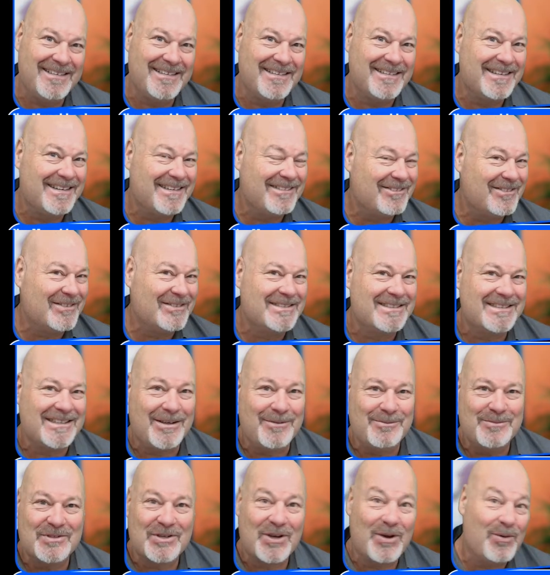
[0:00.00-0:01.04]
There you go.
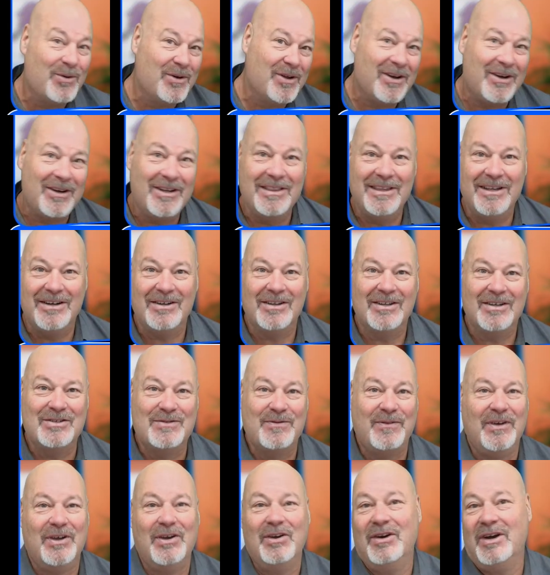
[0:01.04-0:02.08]
Something's going on there. Let's
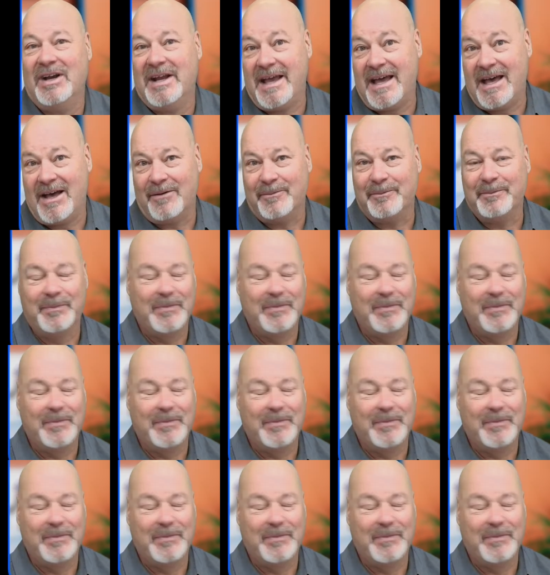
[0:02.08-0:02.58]
figure it out.